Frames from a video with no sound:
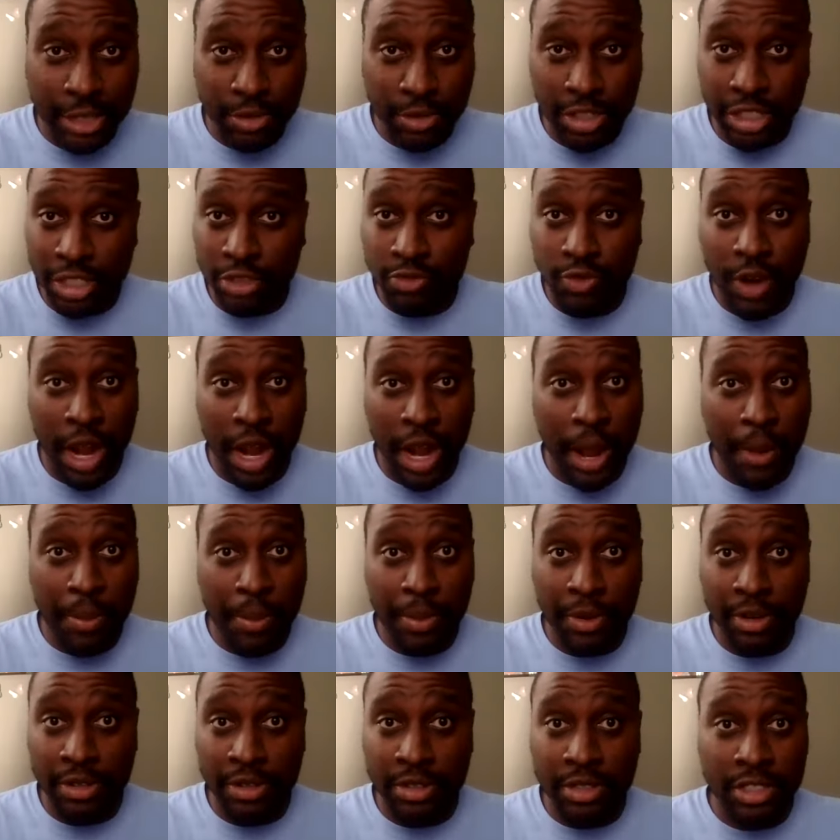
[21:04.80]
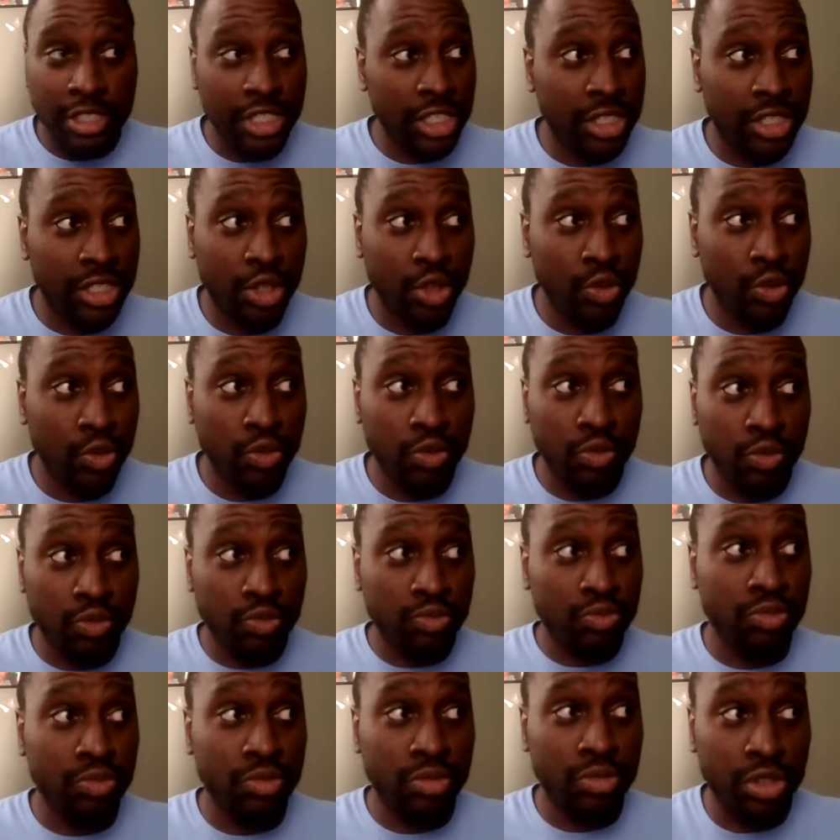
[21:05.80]
rapping just to, you
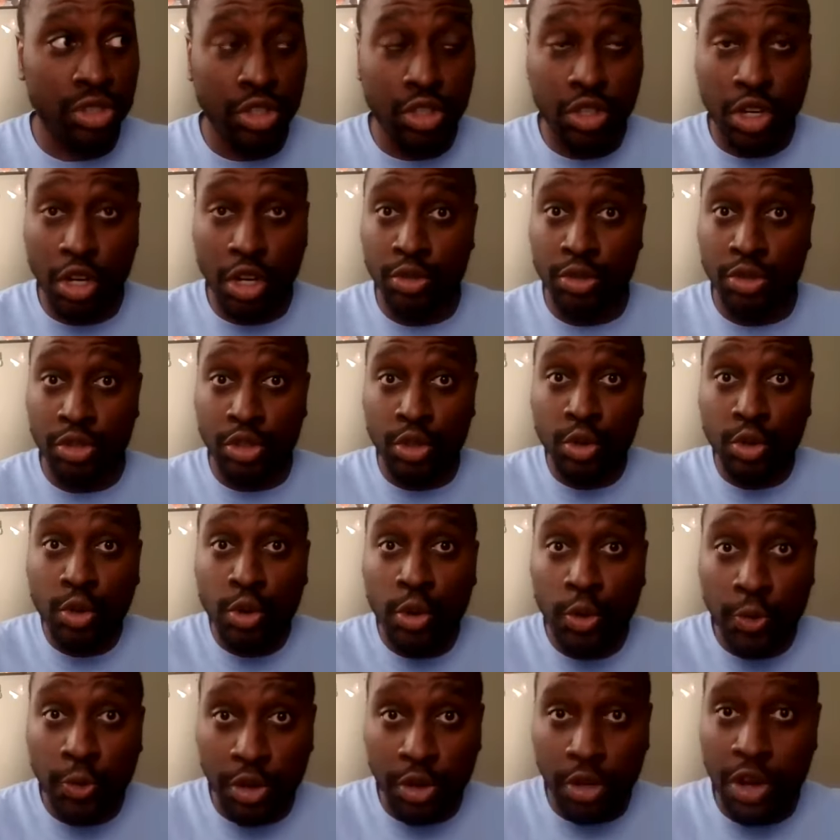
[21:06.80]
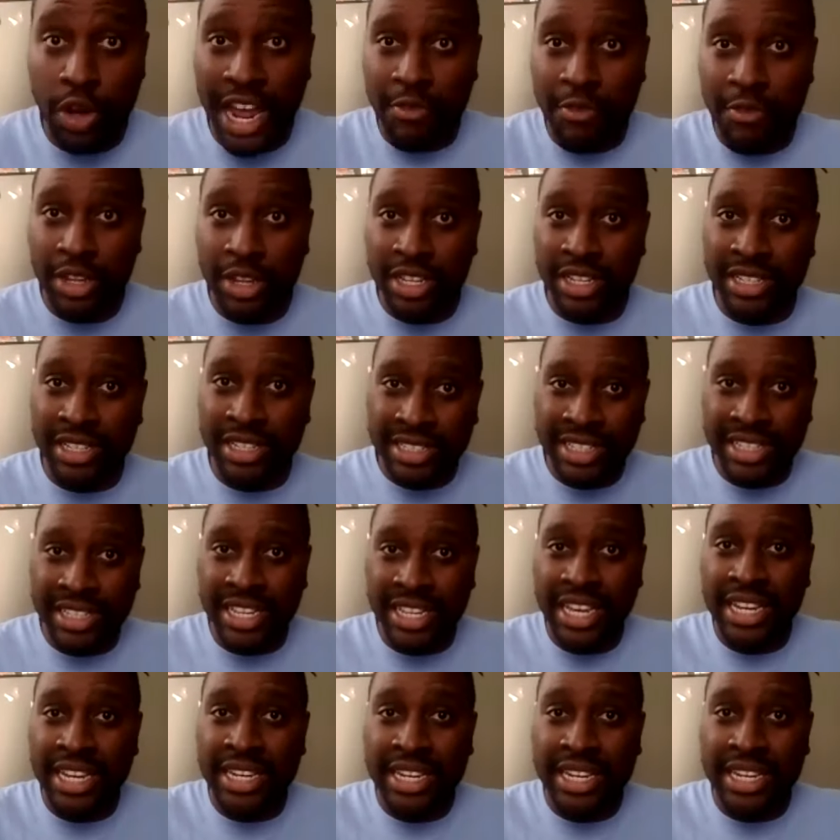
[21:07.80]
know, do it for the Lord and not really
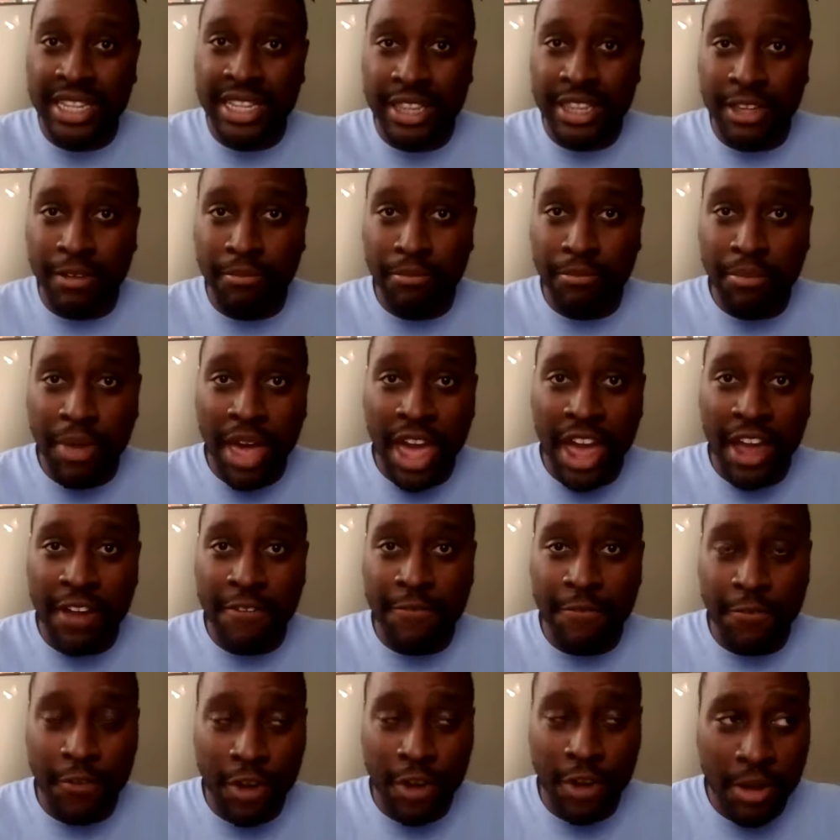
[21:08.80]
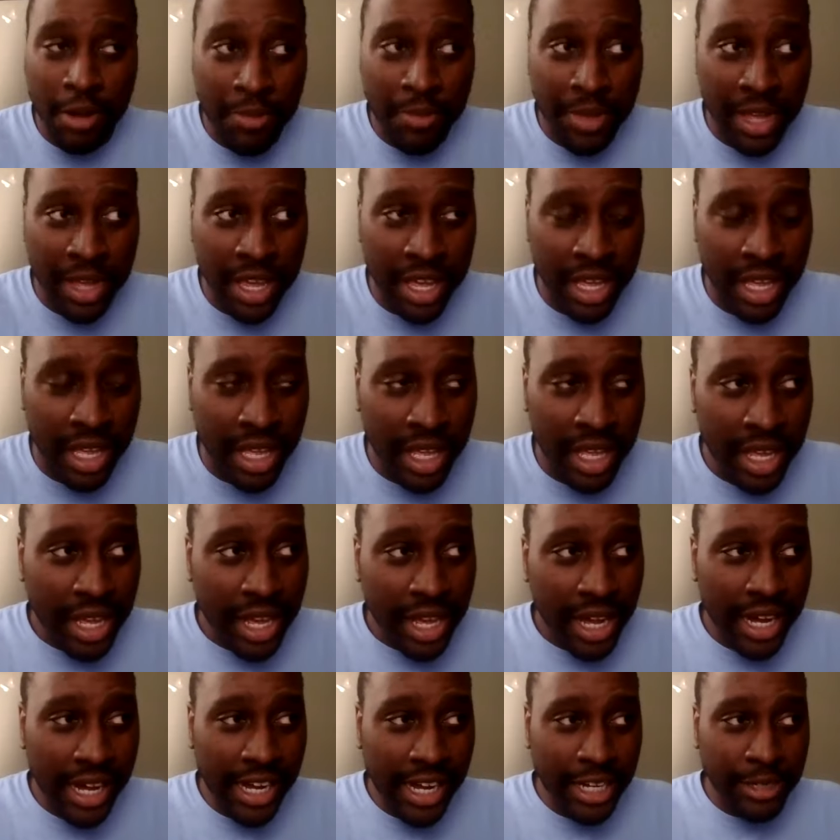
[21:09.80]
get nothing back from it.
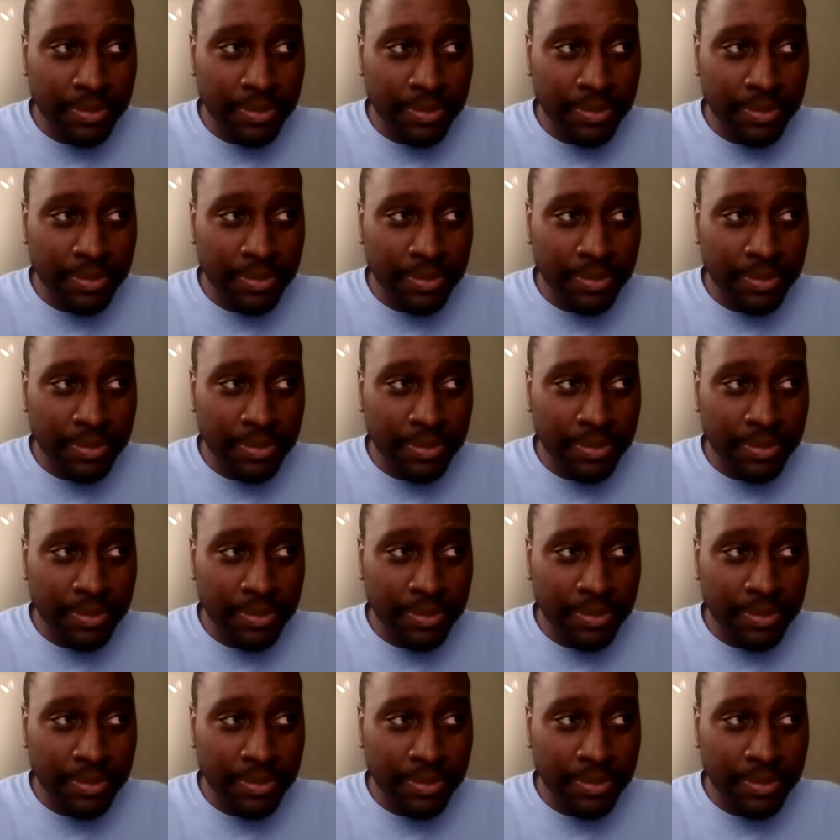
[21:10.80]
Um,